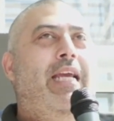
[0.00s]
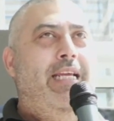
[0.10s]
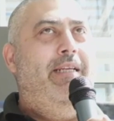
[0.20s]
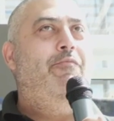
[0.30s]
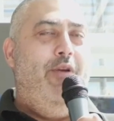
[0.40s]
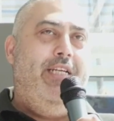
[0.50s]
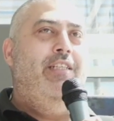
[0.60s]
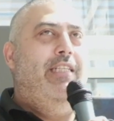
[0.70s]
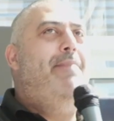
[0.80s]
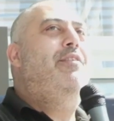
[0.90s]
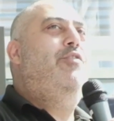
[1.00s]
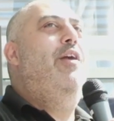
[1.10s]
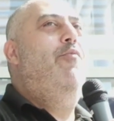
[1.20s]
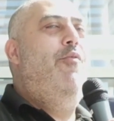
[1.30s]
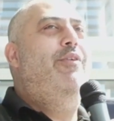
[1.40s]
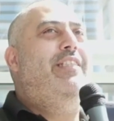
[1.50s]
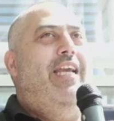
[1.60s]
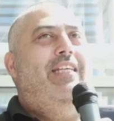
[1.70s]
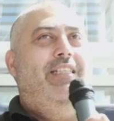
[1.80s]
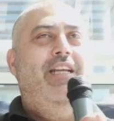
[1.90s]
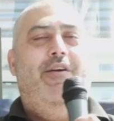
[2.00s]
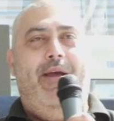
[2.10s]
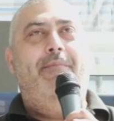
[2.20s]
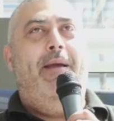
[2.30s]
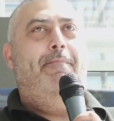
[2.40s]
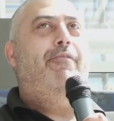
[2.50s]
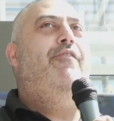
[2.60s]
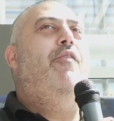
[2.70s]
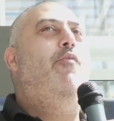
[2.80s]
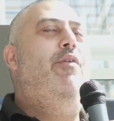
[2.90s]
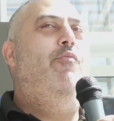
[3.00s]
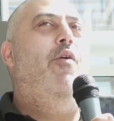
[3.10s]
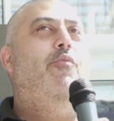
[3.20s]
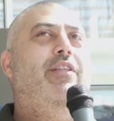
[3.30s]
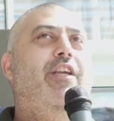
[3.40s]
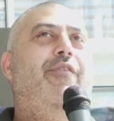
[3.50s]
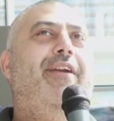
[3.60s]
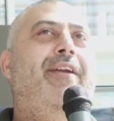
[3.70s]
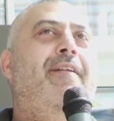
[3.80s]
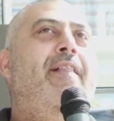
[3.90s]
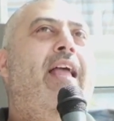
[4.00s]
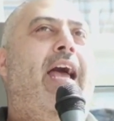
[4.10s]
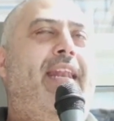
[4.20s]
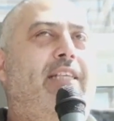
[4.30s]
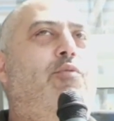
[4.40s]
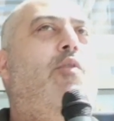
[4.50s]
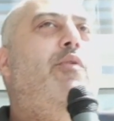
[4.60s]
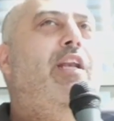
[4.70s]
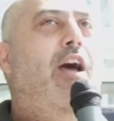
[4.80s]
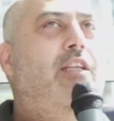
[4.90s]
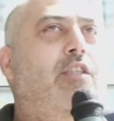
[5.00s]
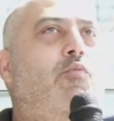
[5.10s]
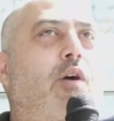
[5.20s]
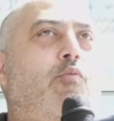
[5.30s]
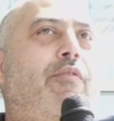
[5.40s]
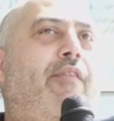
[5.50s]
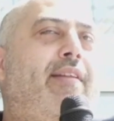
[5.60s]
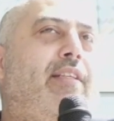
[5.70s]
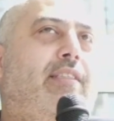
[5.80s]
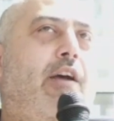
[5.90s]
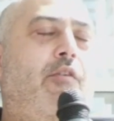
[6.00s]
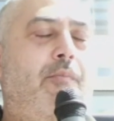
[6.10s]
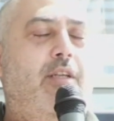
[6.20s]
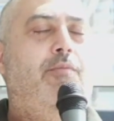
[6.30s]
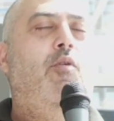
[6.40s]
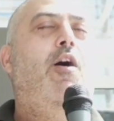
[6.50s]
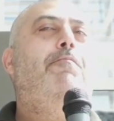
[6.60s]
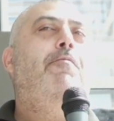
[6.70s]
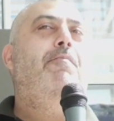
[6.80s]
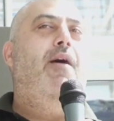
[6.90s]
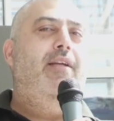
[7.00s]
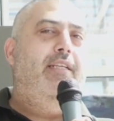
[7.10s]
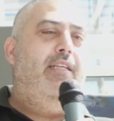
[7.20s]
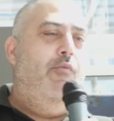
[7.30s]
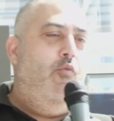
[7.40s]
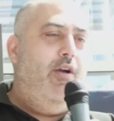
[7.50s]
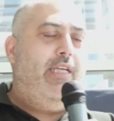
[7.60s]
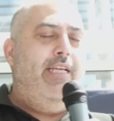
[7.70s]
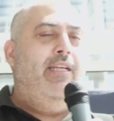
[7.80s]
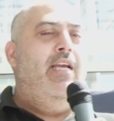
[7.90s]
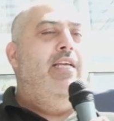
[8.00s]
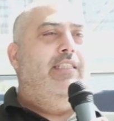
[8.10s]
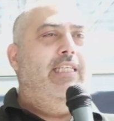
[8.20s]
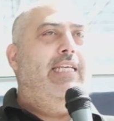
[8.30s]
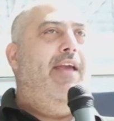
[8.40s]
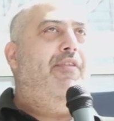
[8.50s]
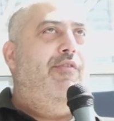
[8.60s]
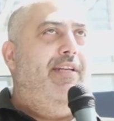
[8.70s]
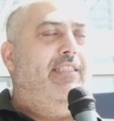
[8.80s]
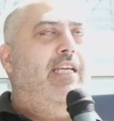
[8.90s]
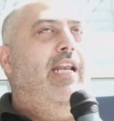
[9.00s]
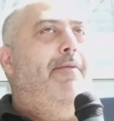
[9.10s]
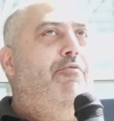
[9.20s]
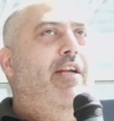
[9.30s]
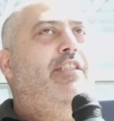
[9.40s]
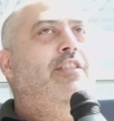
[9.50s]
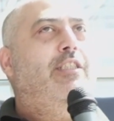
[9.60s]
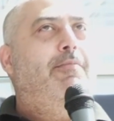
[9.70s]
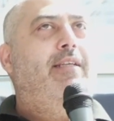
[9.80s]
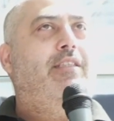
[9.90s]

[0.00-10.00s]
we can demonstrate what we say, and prove what we're doing. And that's why we like to work with vendors that are much more open-minded and working together in this collaboration space to